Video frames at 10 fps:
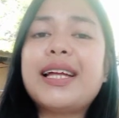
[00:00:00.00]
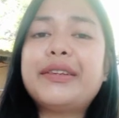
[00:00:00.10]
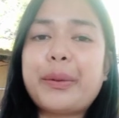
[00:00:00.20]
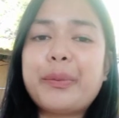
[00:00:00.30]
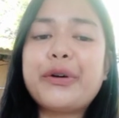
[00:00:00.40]

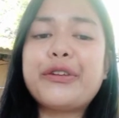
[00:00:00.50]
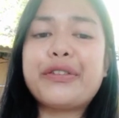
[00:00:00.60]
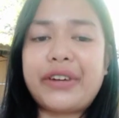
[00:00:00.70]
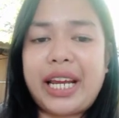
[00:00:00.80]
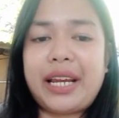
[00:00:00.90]
Number
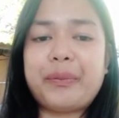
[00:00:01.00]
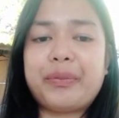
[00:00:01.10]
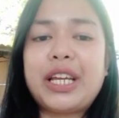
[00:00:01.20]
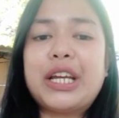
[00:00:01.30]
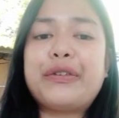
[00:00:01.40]
3.
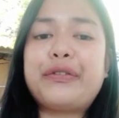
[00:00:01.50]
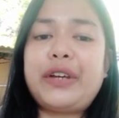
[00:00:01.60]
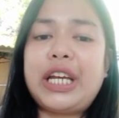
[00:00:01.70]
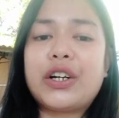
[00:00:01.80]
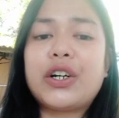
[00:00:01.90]

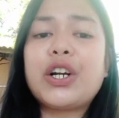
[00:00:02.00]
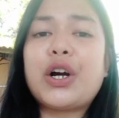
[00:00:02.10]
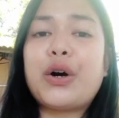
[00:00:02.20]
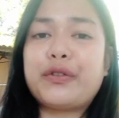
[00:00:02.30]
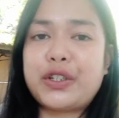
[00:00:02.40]
Fear
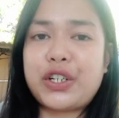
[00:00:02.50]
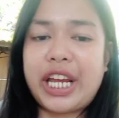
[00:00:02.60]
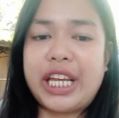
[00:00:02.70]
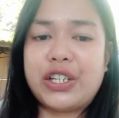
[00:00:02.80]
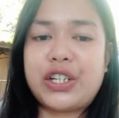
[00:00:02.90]
of
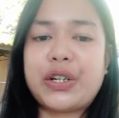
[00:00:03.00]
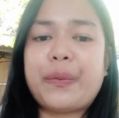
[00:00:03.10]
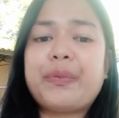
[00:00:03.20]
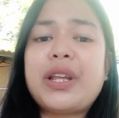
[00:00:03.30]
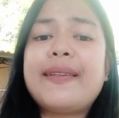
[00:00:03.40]
change.
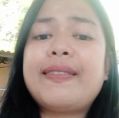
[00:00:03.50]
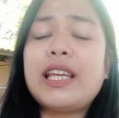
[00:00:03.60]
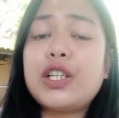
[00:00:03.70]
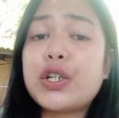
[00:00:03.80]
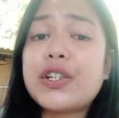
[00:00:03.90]

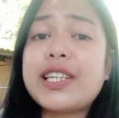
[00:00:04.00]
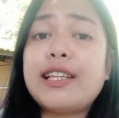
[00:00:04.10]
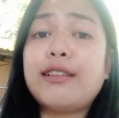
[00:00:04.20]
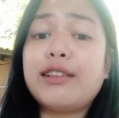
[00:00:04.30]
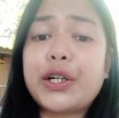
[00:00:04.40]
Teachers
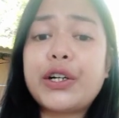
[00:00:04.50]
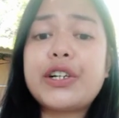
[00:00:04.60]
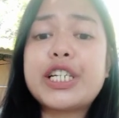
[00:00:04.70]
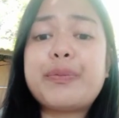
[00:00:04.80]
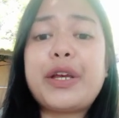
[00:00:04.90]
and
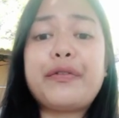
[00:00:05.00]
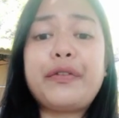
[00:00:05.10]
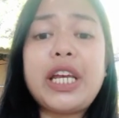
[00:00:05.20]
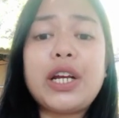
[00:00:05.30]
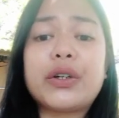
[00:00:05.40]
learners may
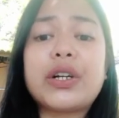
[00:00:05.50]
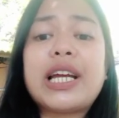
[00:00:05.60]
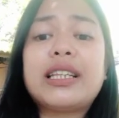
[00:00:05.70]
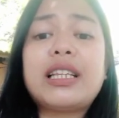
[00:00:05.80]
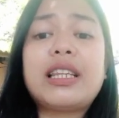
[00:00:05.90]
fear
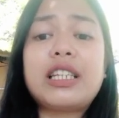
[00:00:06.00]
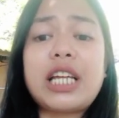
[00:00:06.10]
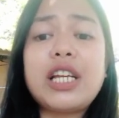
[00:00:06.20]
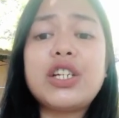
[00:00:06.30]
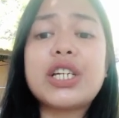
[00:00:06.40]
that the
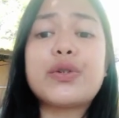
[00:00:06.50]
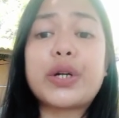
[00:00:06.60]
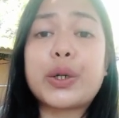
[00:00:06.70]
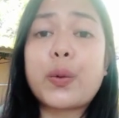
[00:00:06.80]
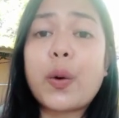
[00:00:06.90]
changes
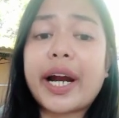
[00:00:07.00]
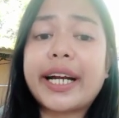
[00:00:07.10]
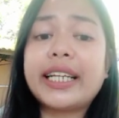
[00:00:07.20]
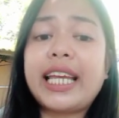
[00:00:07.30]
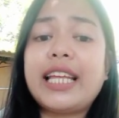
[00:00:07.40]

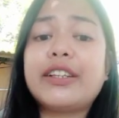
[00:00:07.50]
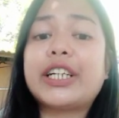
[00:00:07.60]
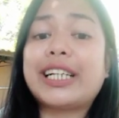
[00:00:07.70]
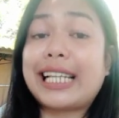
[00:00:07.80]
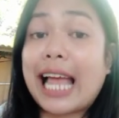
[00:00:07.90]
required in their
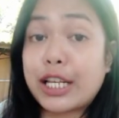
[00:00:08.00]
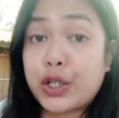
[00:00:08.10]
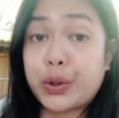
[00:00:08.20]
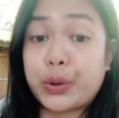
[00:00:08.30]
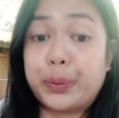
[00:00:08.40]

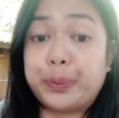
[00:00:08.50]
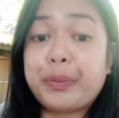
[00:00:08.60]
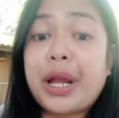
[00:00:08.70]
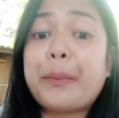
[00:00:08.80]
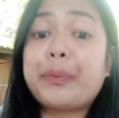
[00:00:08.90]
classroom
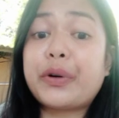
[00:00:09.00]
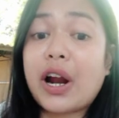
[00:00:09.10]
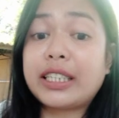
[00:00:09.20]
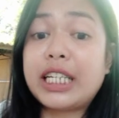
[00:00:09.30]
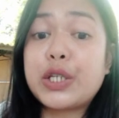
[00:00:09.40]

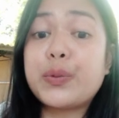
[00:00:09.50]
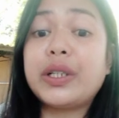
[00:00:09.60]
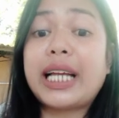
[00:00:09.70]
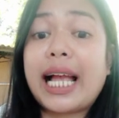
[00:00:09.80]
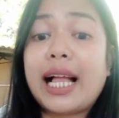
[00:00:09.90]
practice
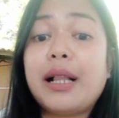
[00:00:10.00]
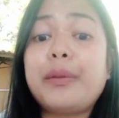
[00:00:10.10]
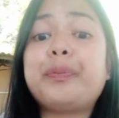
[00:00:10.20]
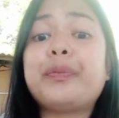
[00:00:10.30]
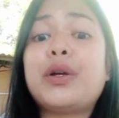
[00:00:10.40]

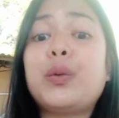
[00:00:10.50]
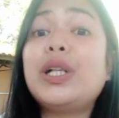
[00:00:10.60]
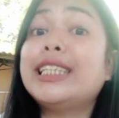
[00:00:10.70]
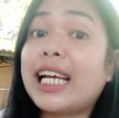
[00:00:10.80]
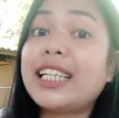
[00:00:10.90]

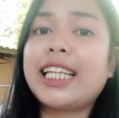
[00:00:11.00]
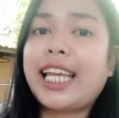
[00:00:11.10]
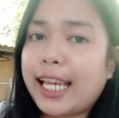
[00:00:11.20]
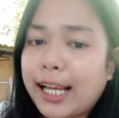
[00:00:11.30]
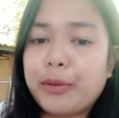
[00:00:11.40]
will not
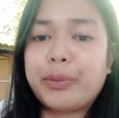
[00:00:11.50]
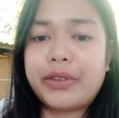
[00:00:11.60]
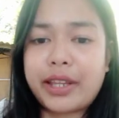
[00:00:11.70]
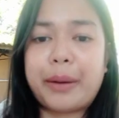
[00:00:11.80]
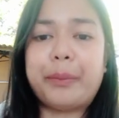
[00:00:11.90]
help
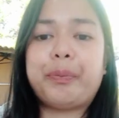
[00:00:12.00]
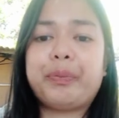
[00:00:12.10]
them.